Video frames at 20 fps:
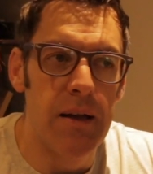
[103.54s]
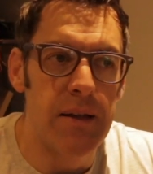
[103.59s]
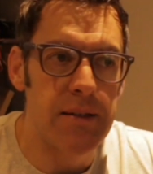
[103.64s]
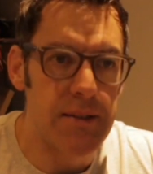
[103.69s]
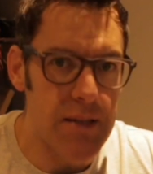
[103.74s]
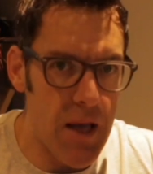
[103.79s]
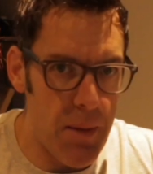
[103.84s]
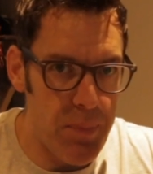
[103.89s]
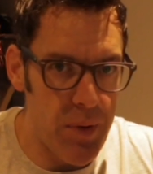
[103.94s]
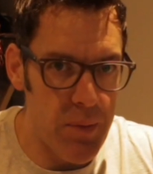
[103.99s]

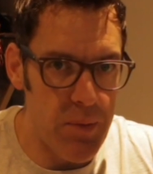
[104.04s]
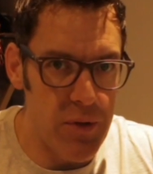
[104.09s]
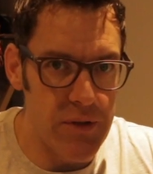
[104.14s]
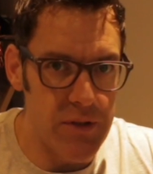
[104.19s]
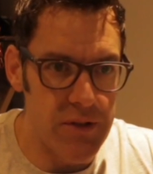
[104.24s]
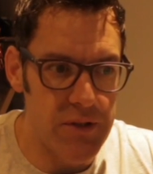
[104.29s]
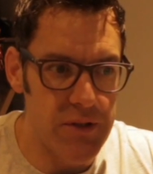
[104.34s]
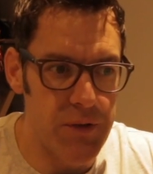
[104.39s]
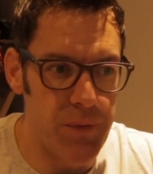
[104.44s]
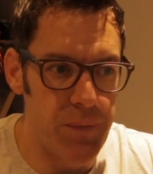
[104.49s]

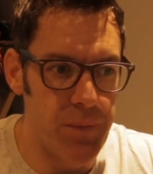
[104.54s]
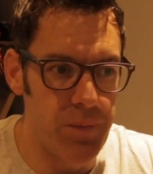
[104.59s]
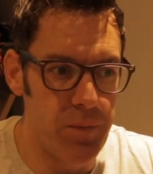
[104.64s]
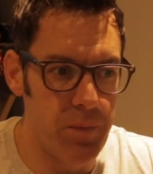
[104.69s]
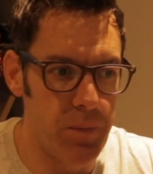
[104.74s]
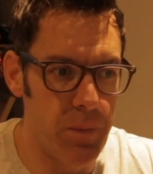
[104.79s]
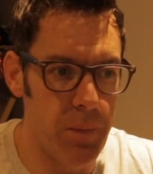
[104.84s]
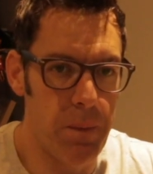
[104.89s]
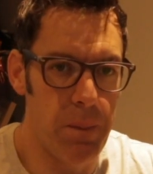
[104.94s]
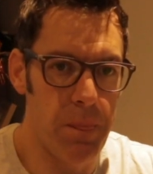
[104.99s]
Supplements,
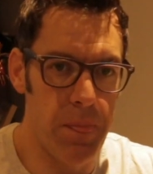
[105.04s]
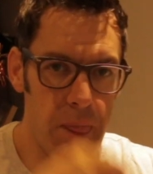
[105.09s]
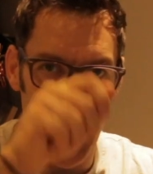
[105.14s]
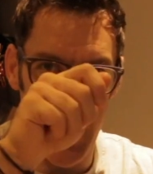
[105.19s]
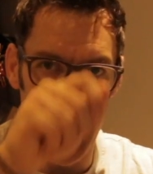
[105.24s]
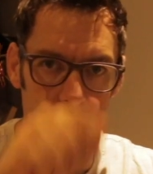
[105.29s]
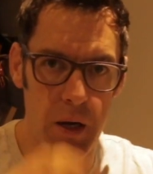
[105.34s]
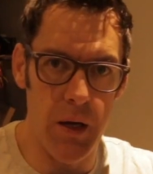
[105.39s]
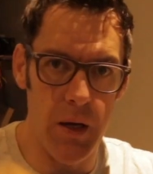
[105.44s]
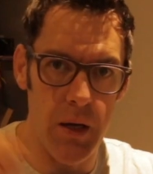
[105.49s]

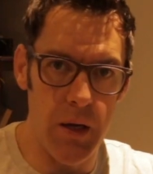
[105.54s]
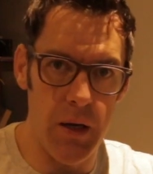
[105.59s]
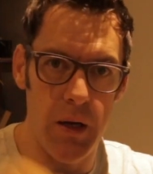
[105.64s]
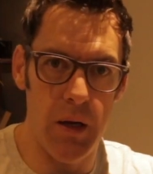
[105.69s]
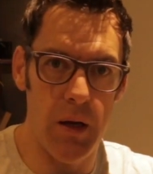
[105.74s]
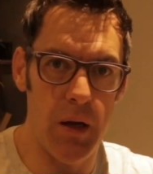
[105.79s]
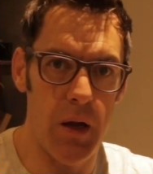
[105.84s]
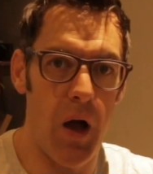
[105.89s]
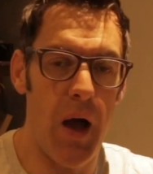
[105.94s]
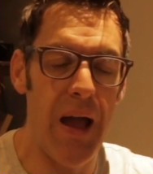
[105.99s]

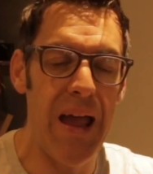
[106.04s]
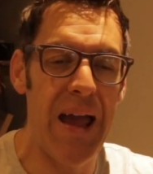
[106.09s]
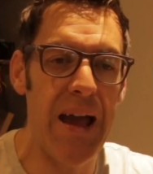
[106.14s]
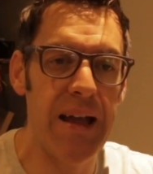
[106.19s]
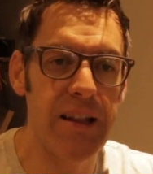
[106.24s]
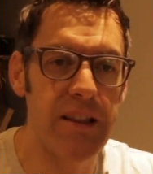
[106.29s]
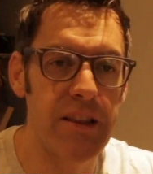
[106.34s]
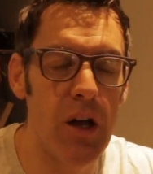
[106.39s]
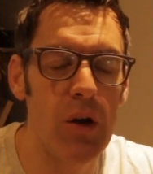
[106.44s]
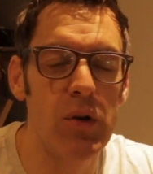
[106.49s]
I
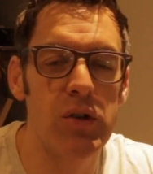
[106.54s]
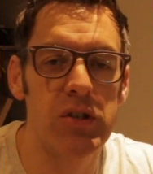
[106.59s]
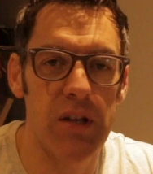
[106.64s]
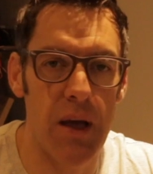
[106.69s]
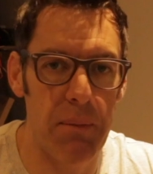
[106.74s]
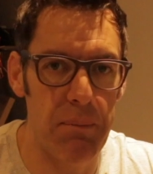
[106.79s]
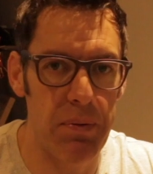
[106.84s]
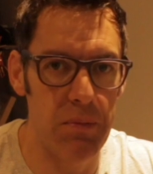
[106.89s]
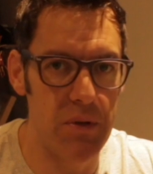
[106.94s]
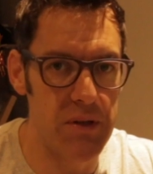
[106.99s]
had no
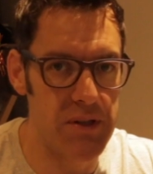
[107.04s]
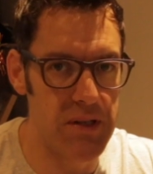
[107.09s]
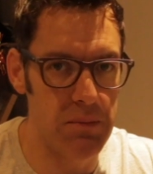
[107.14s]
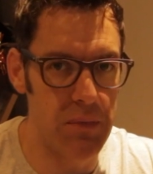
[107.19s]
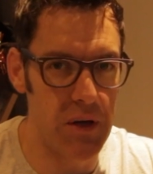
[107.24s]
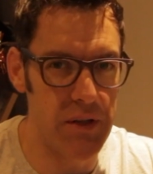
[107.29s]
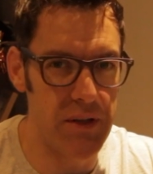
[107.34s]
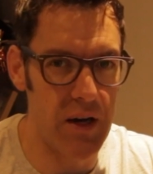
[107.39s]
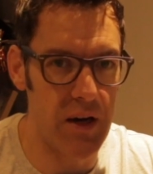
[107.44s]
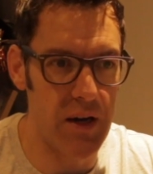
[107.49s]
supplements in
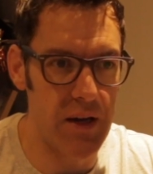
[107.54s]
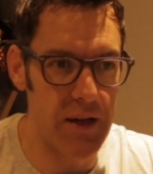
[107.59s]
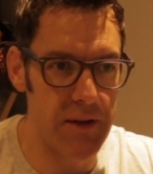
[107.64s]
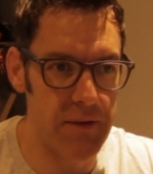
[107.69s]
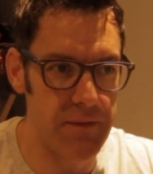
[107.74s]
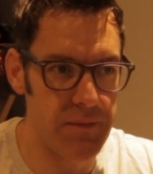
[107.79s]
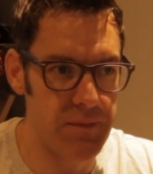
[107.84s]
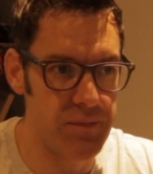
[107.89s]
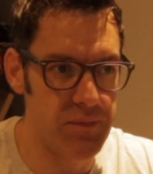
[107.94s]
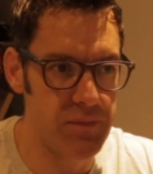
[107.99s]
my diet.
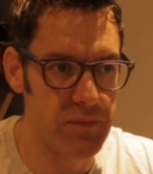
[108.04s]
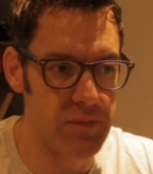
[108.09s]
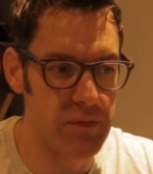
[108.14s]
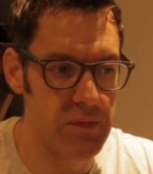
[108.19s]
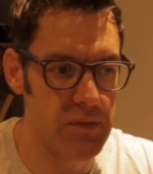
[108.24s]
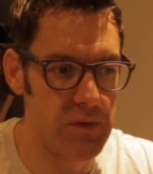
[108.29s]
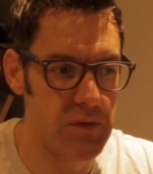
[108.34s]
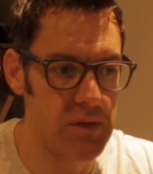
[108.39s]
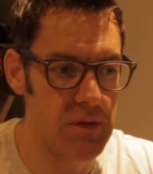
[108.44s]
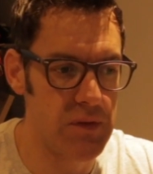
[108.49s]

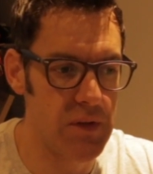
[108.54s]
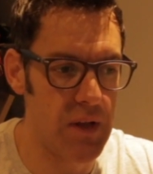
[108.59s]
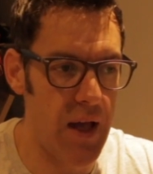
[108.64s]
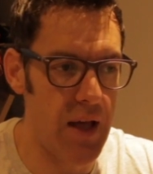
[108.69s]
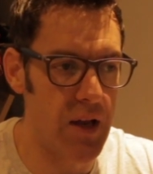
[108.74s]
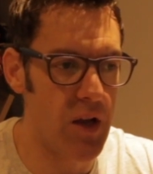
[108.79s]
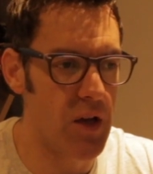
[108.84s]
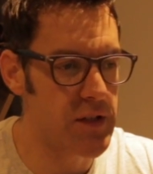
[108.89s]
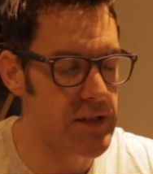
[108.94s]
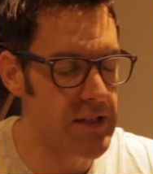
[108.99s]

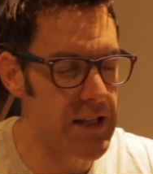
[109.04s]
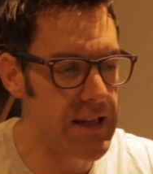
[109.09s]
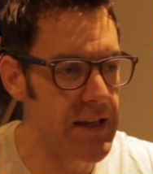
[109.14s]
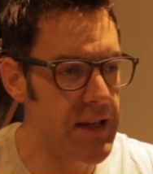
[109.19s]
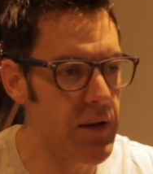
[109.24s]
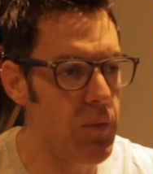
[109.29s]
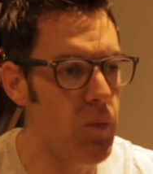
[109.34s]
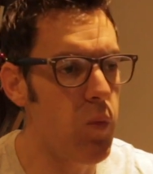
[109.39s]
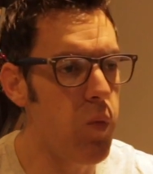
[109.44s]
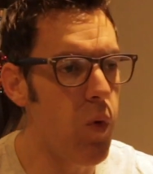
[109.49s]
And I was
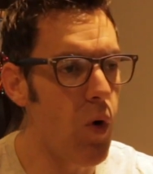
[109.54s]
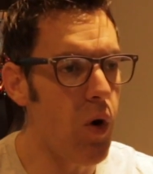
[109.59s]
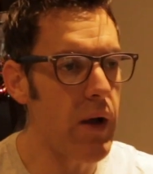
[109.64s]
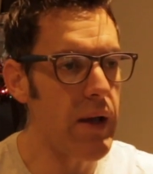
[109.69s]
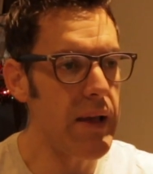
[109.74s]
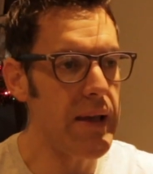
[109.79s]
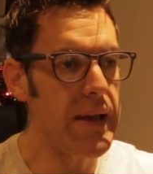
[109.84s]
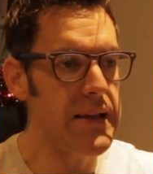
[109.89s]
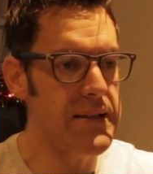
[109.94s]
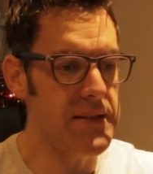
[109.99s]
thinking, what
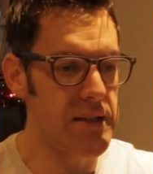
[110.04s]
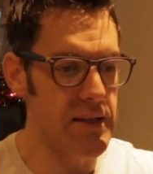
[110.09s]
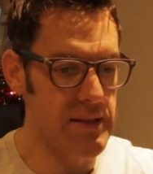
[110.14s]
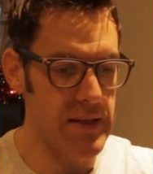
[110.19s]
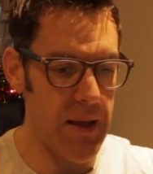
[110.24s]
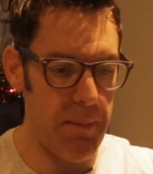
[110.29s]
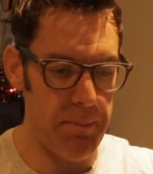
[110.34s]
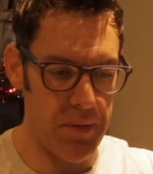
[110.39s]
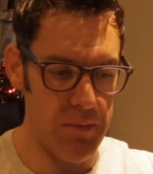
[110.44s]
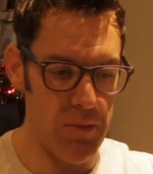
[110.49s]
is the
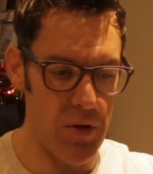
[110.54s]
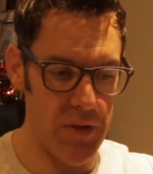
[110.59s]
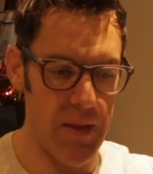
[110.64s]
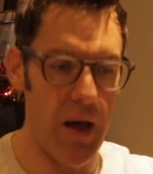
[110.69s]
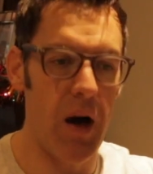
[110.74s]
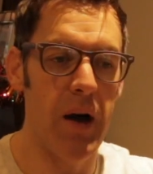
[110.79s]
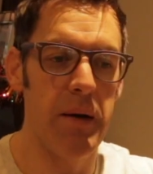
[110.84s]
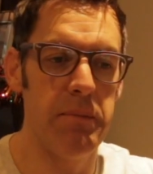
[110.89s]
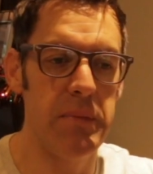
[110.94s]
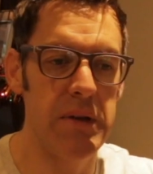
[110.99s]
supplement
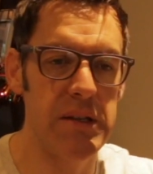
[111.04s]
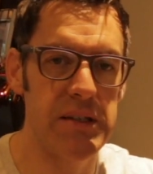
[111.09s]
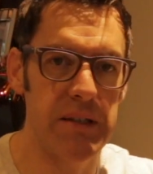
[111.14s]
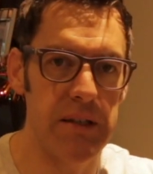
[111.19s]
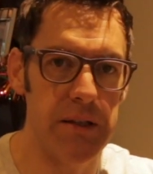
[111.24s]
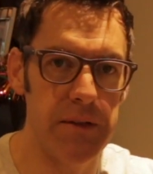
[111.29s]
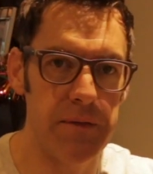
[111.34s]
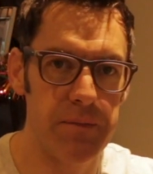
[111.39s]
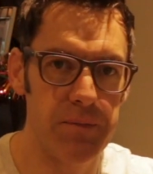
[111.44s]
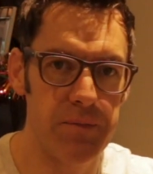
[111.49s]
that I'm
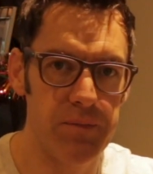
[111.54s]
missing?